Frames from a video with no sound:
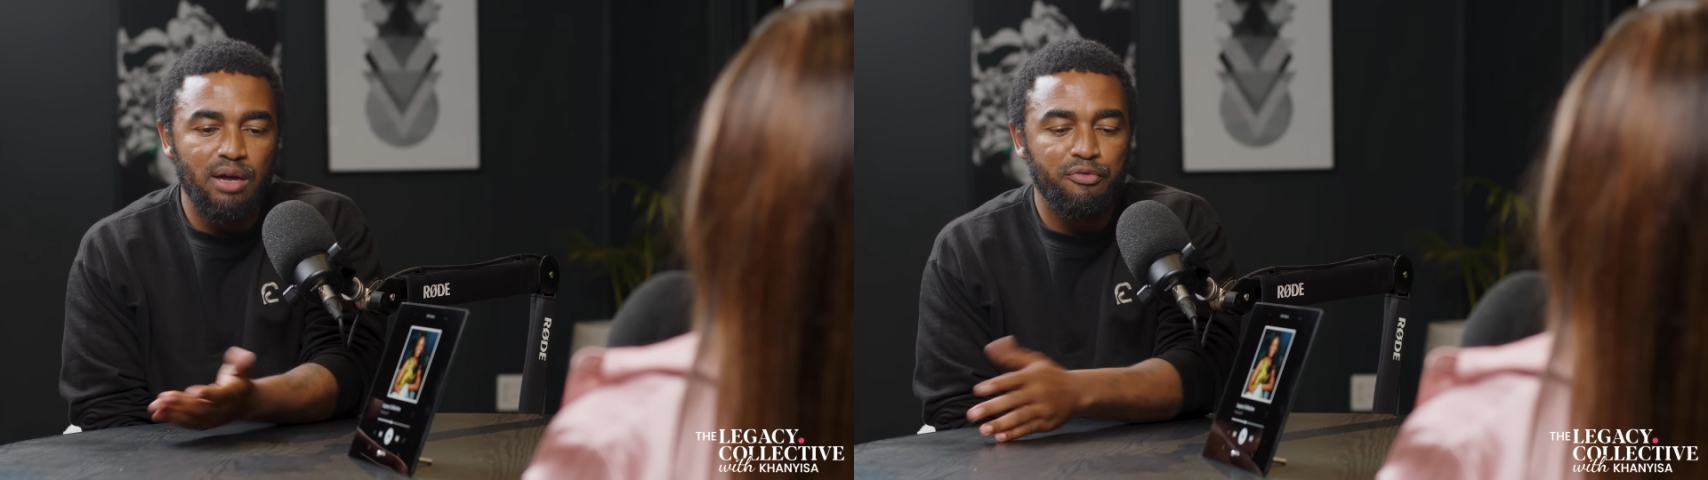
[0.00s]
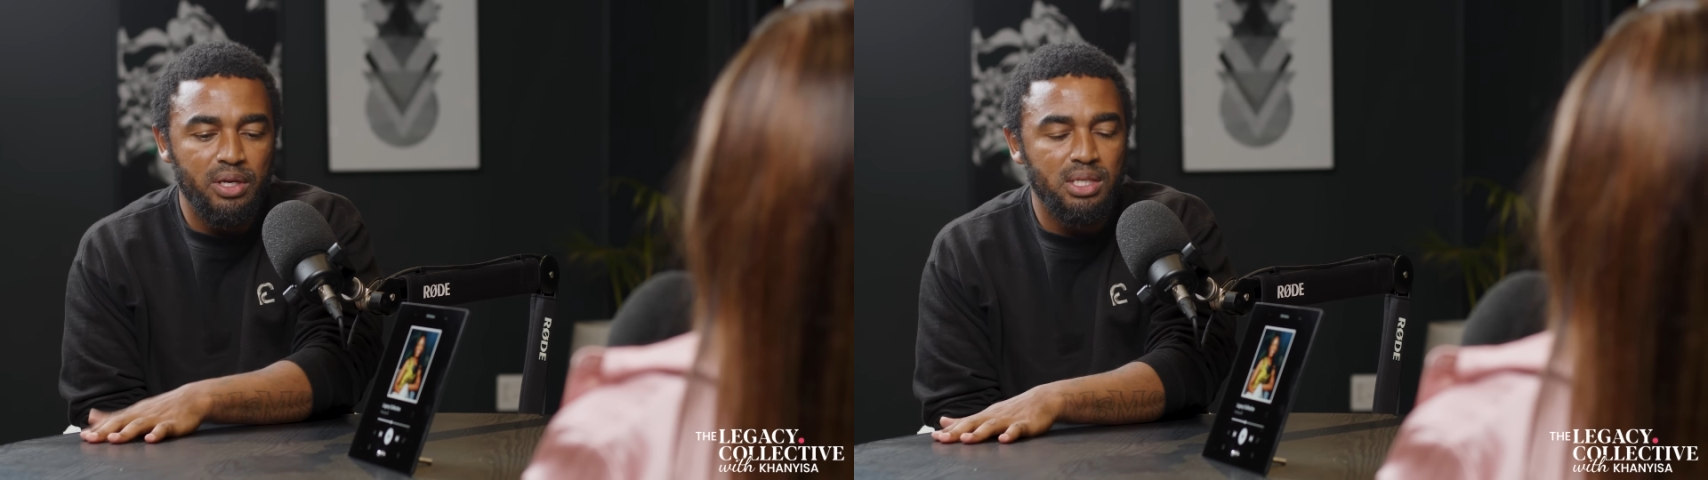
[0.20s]

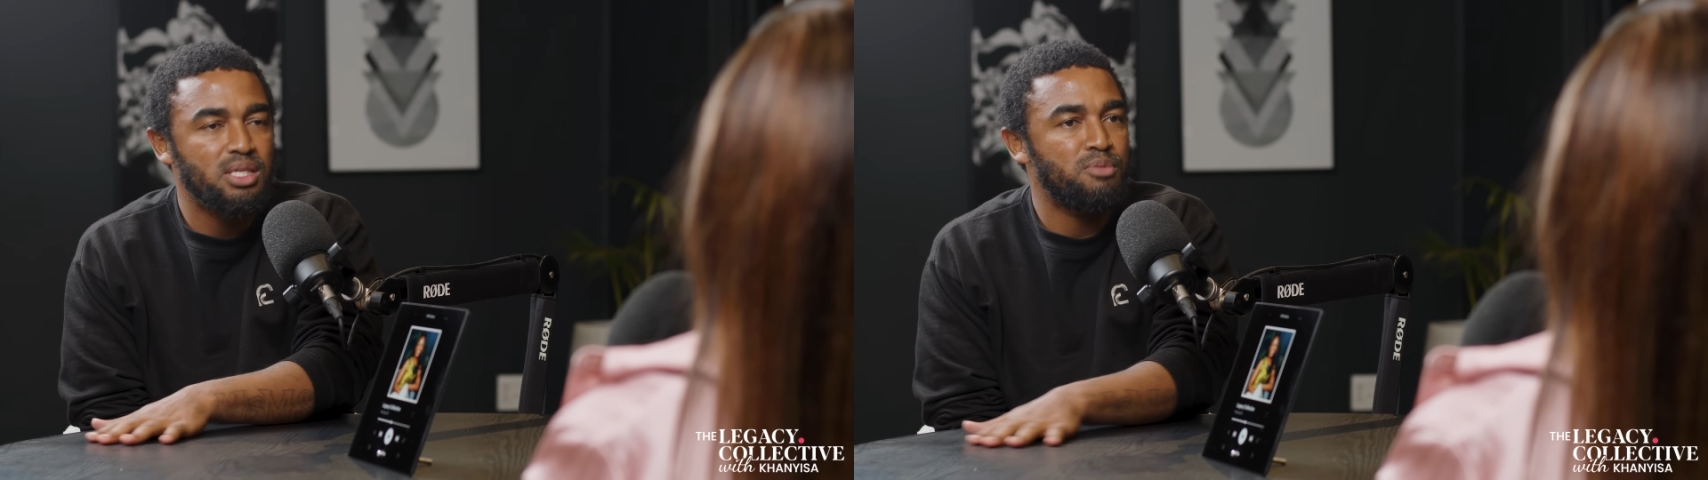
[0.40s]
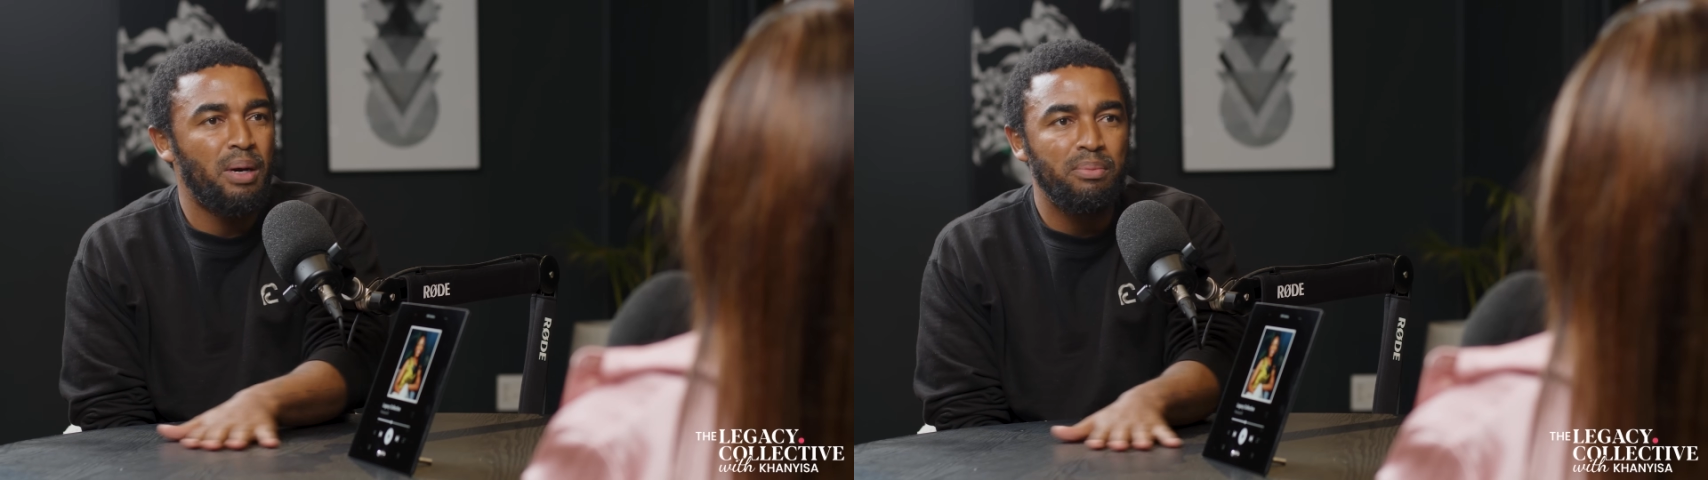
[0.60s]
Africans
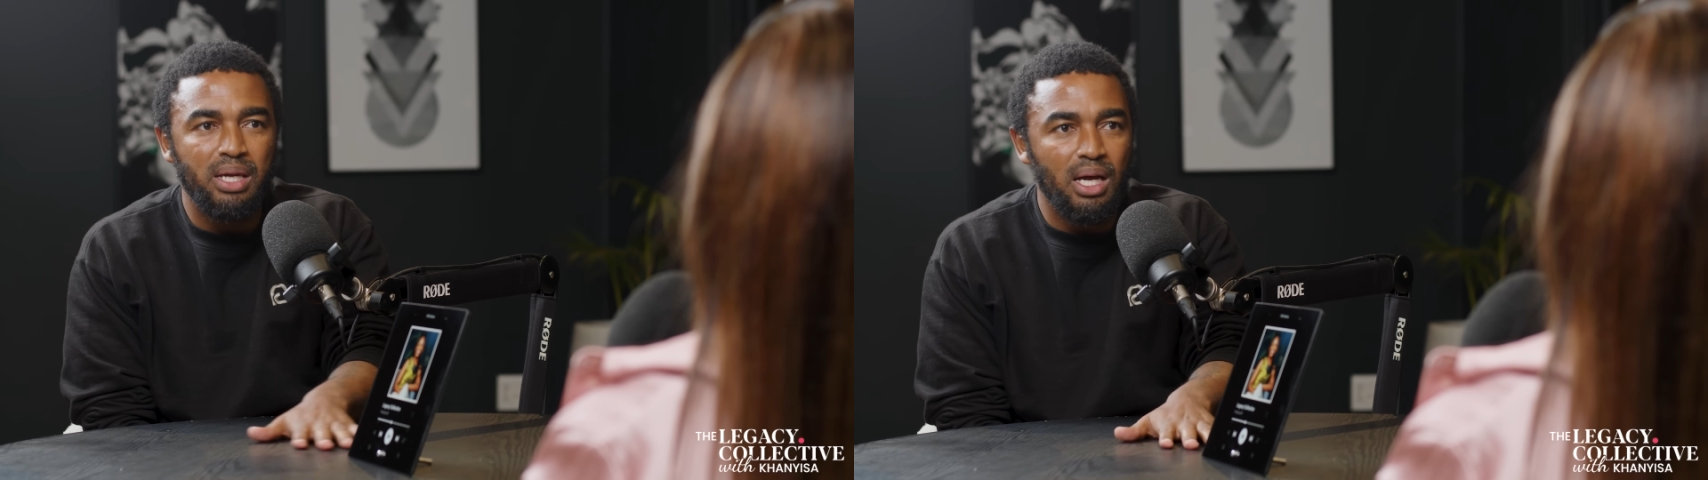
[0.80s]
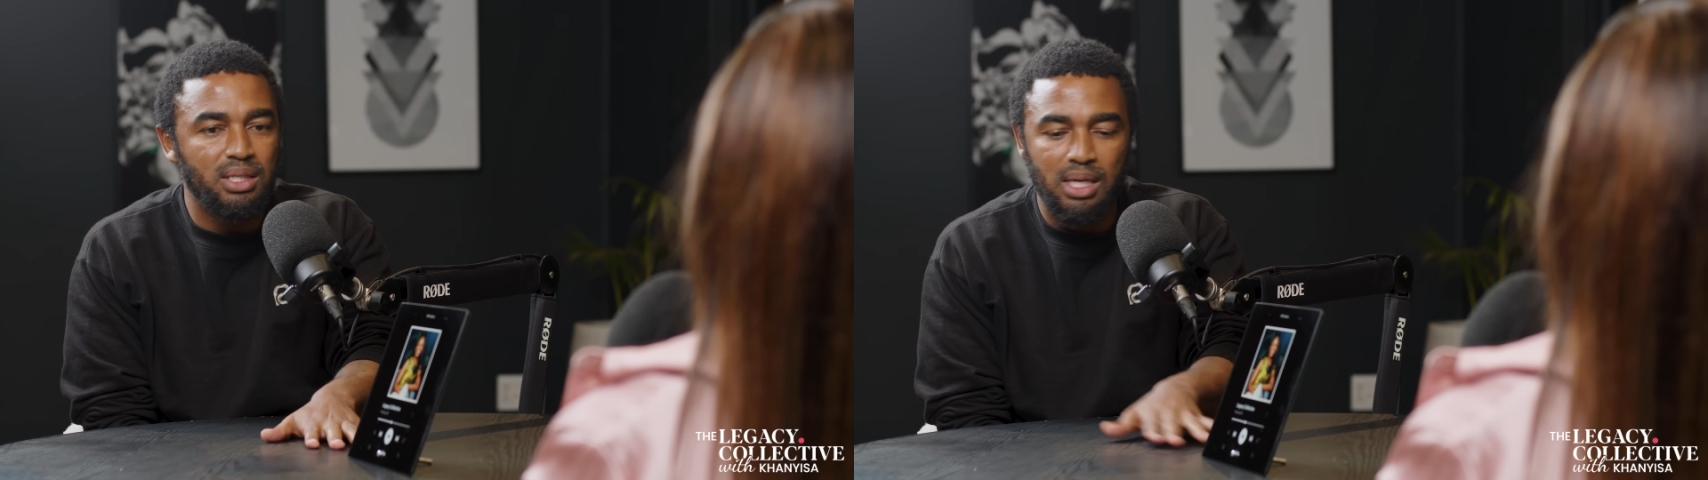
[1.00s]
is
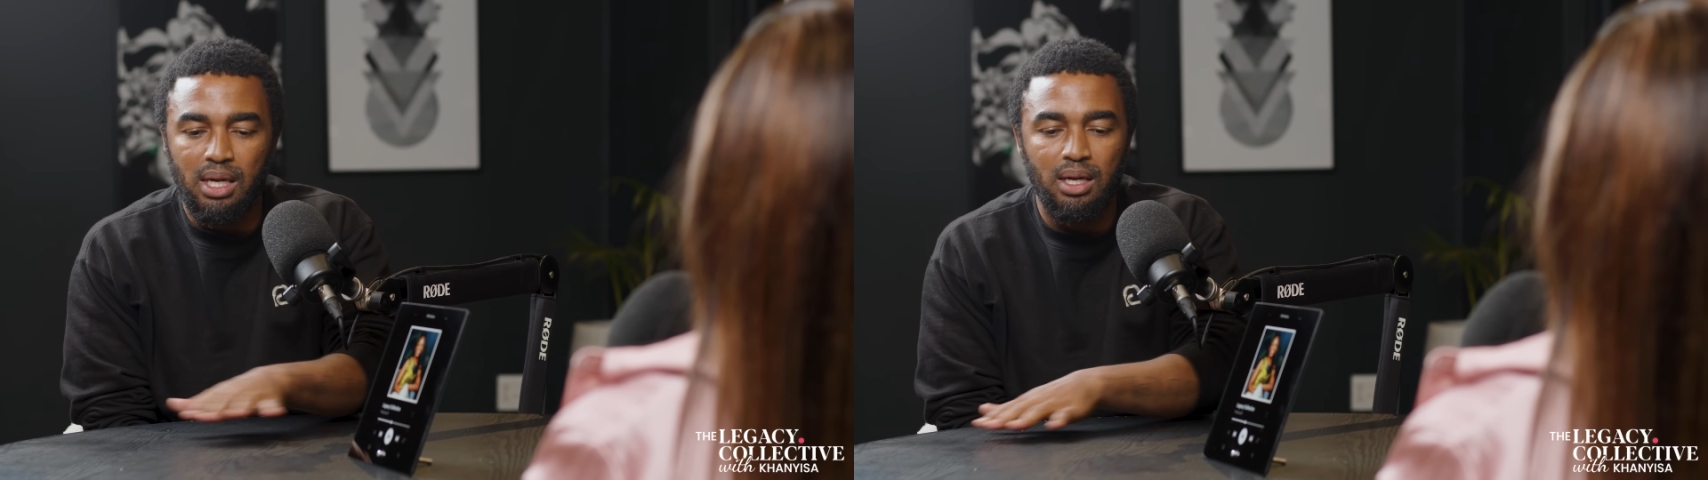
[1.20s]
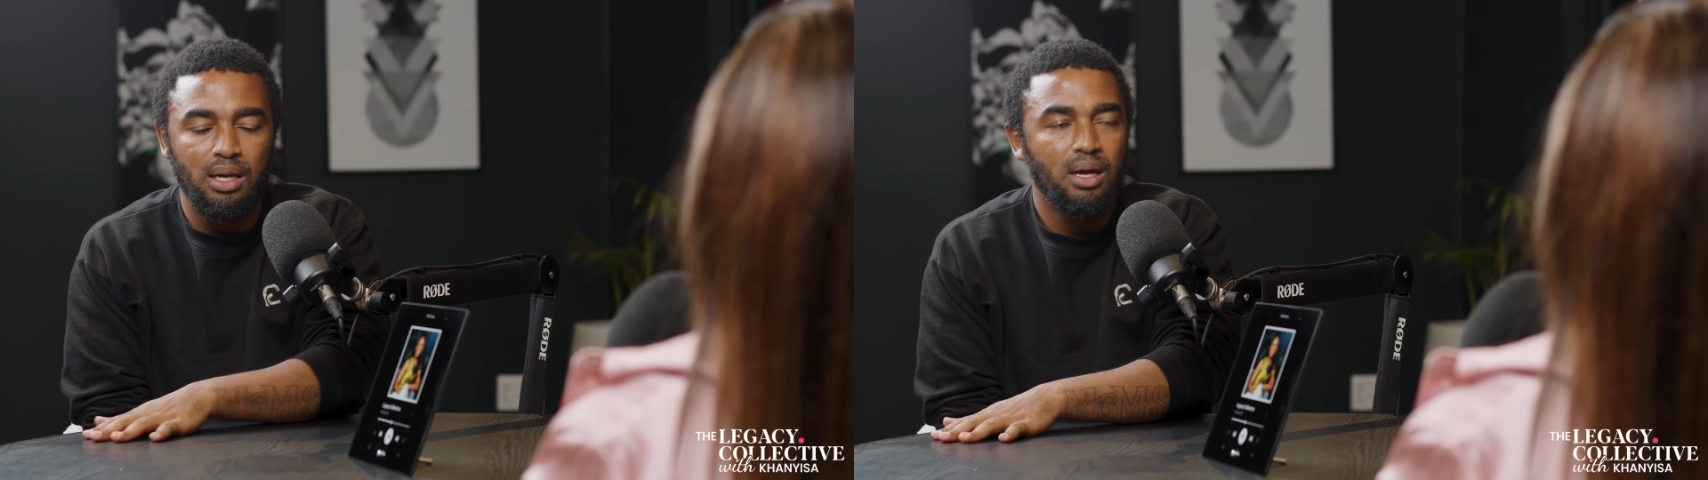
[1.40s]
public
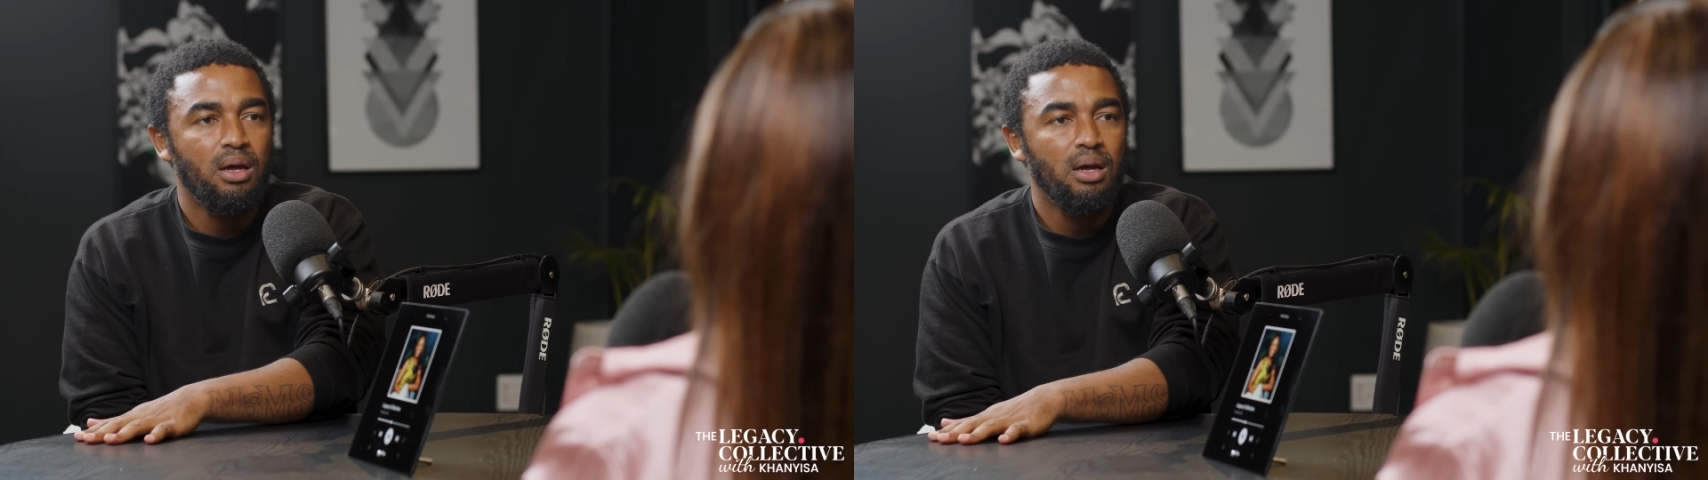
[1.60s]
healthcare,